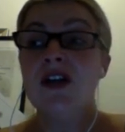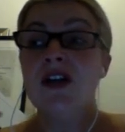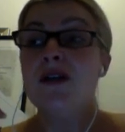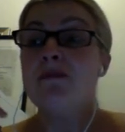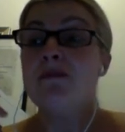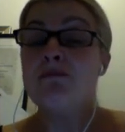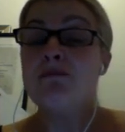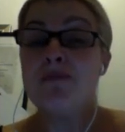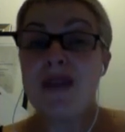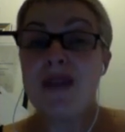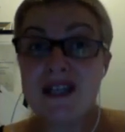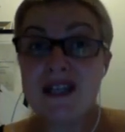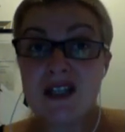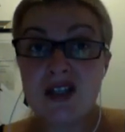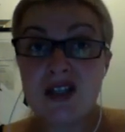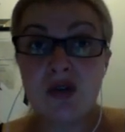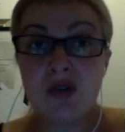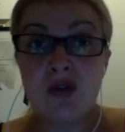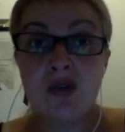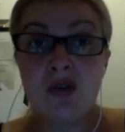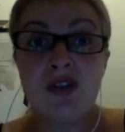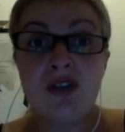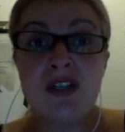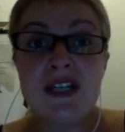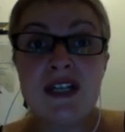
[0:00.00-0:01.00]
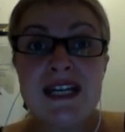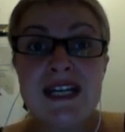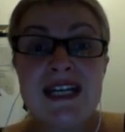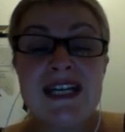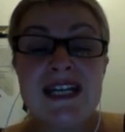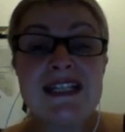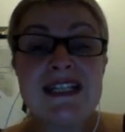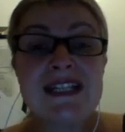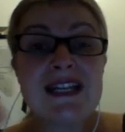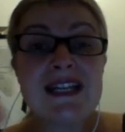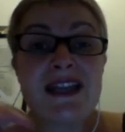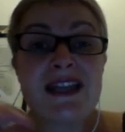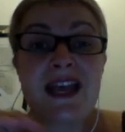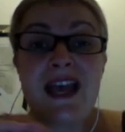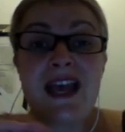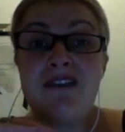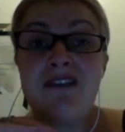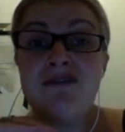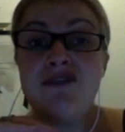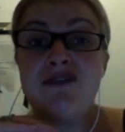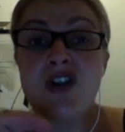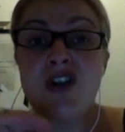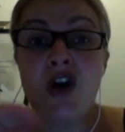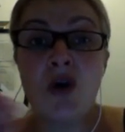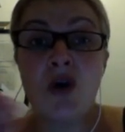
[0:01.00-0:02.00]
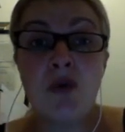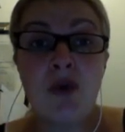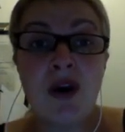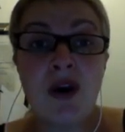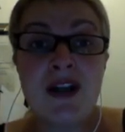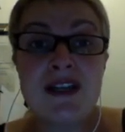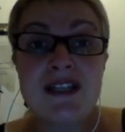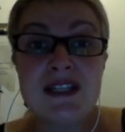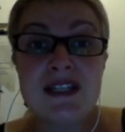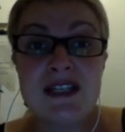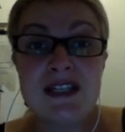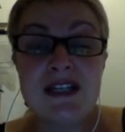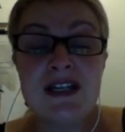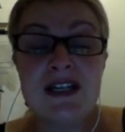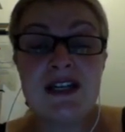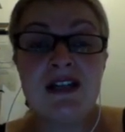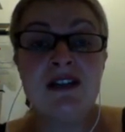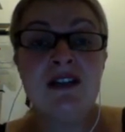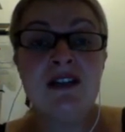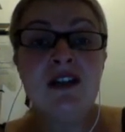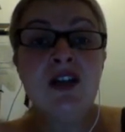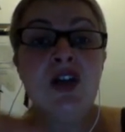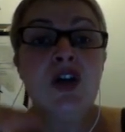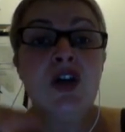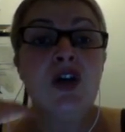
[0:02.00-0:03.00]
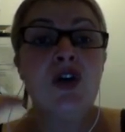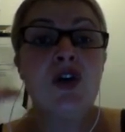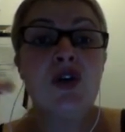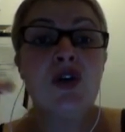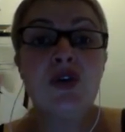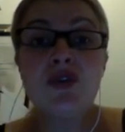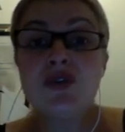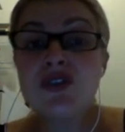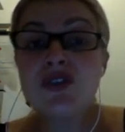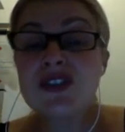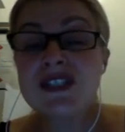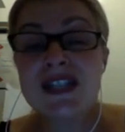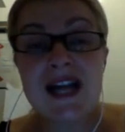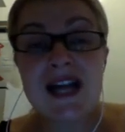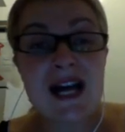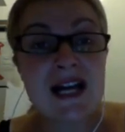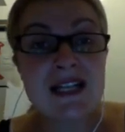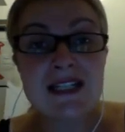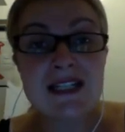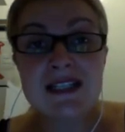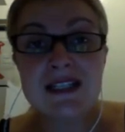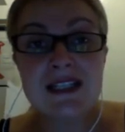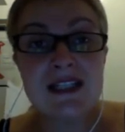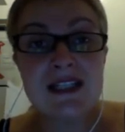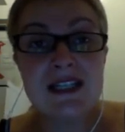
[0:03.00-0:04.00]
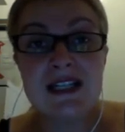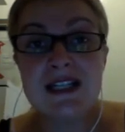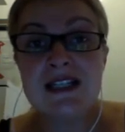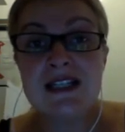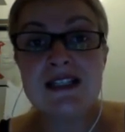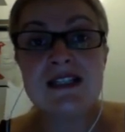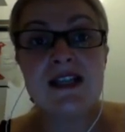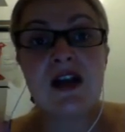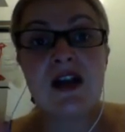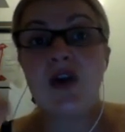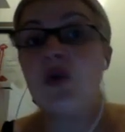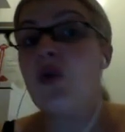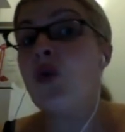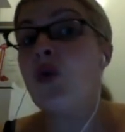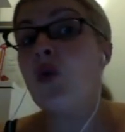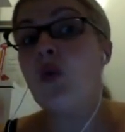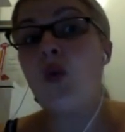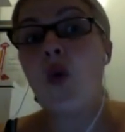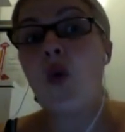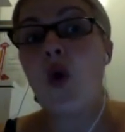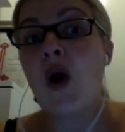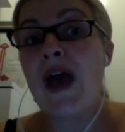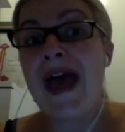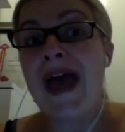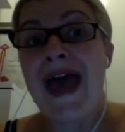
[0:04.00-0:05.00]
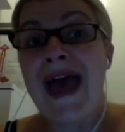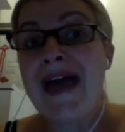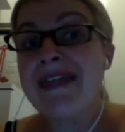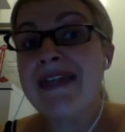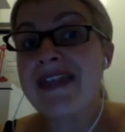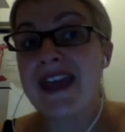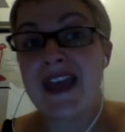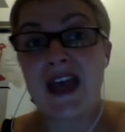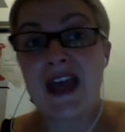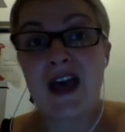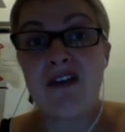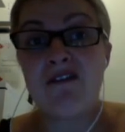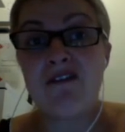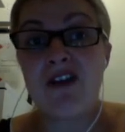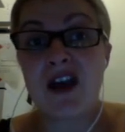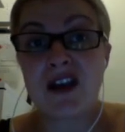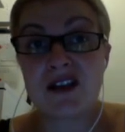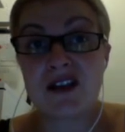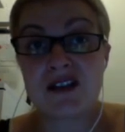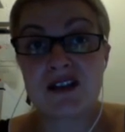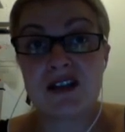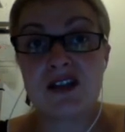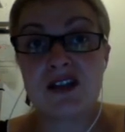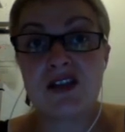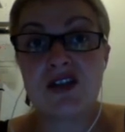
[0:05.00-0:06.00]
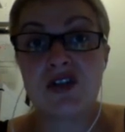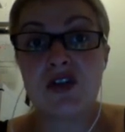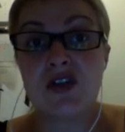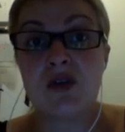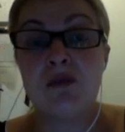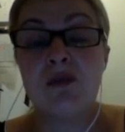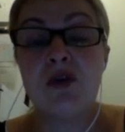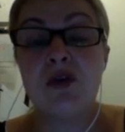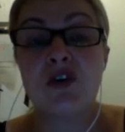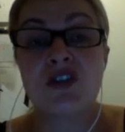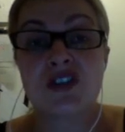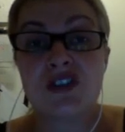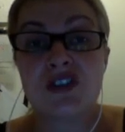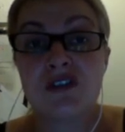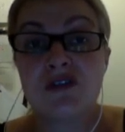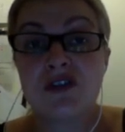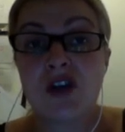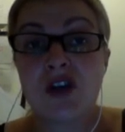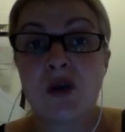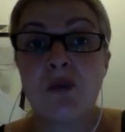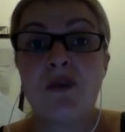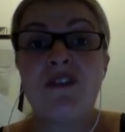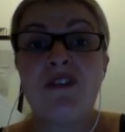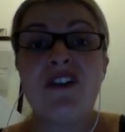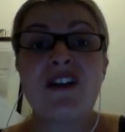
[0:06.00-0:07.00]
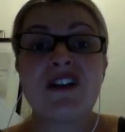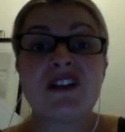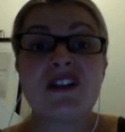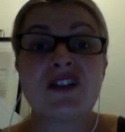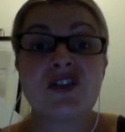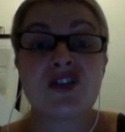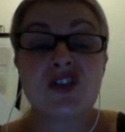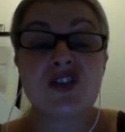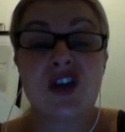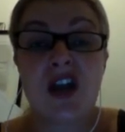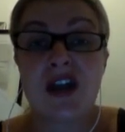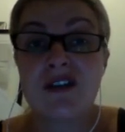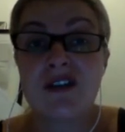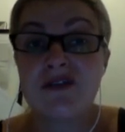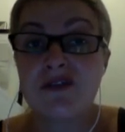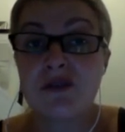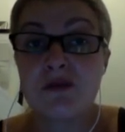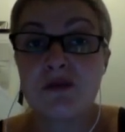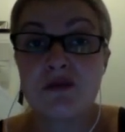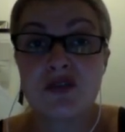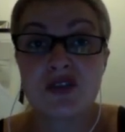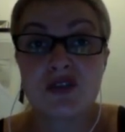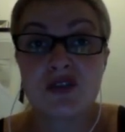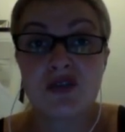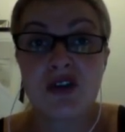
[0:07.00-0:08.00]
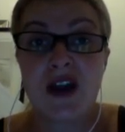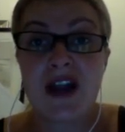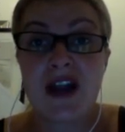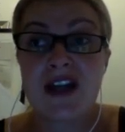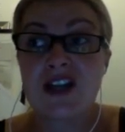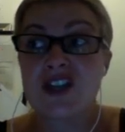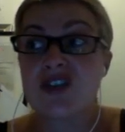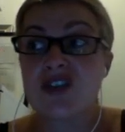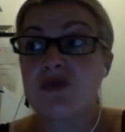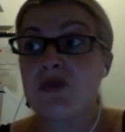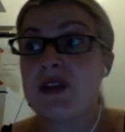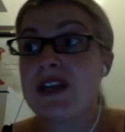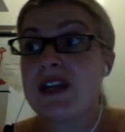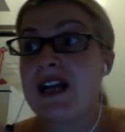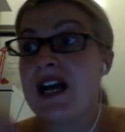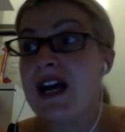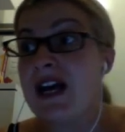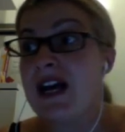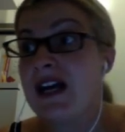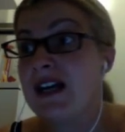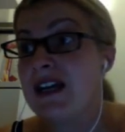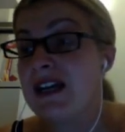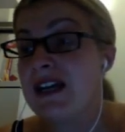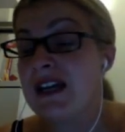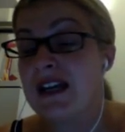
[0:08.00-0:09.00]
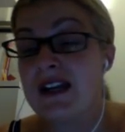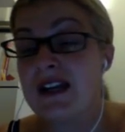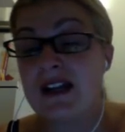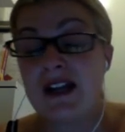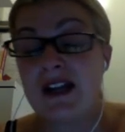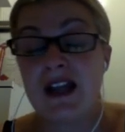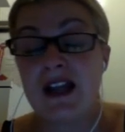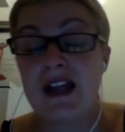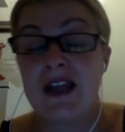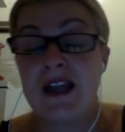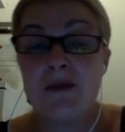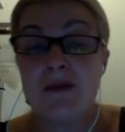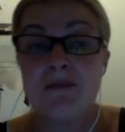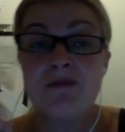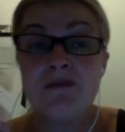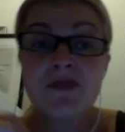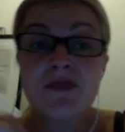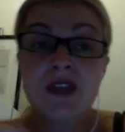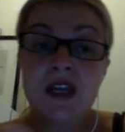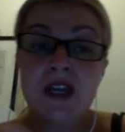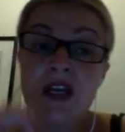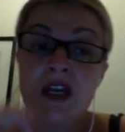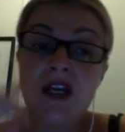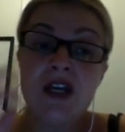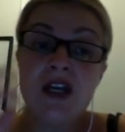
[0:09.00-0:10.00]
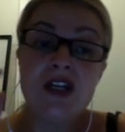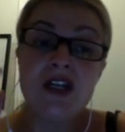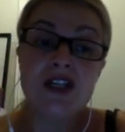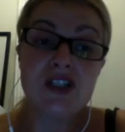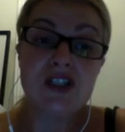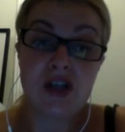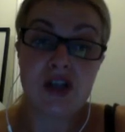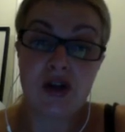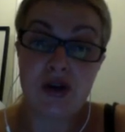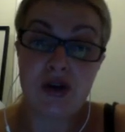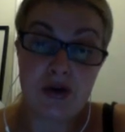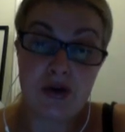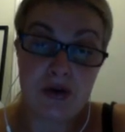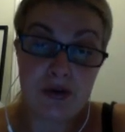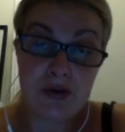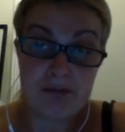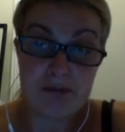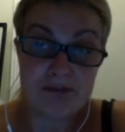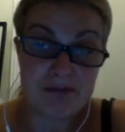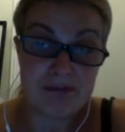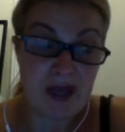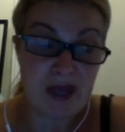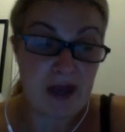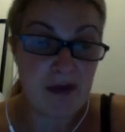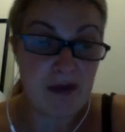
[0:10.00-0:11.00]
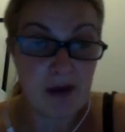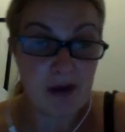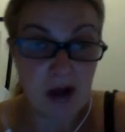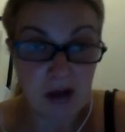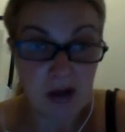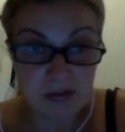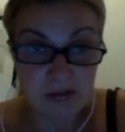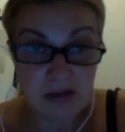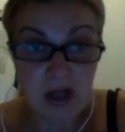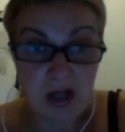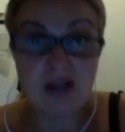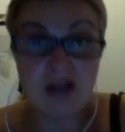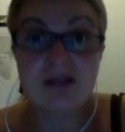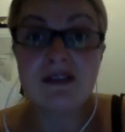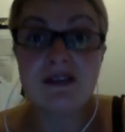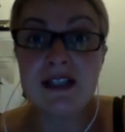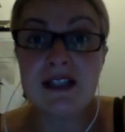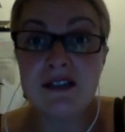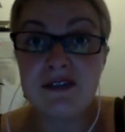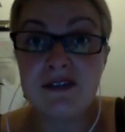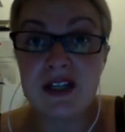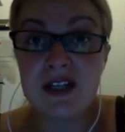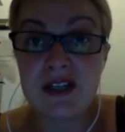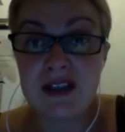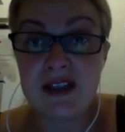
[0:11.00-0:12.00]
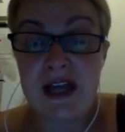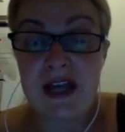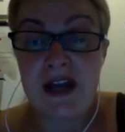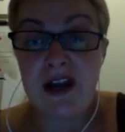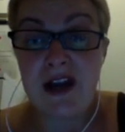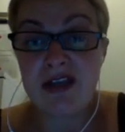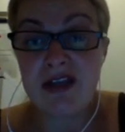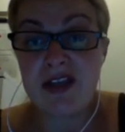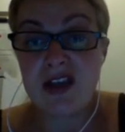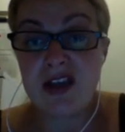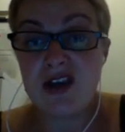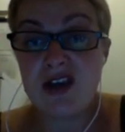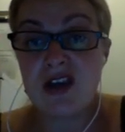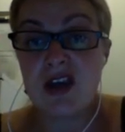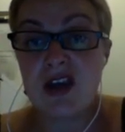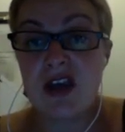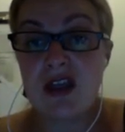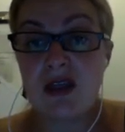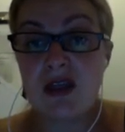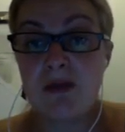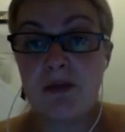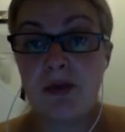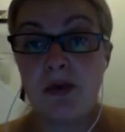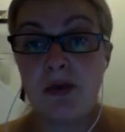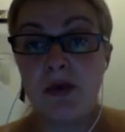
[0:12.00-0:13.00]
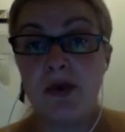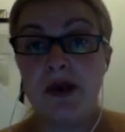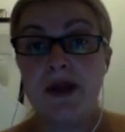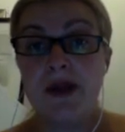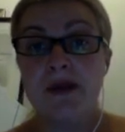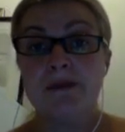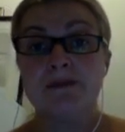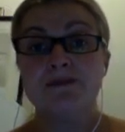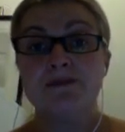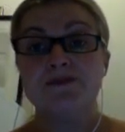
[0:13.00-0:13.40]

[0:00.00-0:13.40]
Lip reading: mentored is that they have no idea who started these or how they have access to. Most of the time we've had to start from scratch. We can't get claim. So yeah, I'll leave it at that. I think you get the point.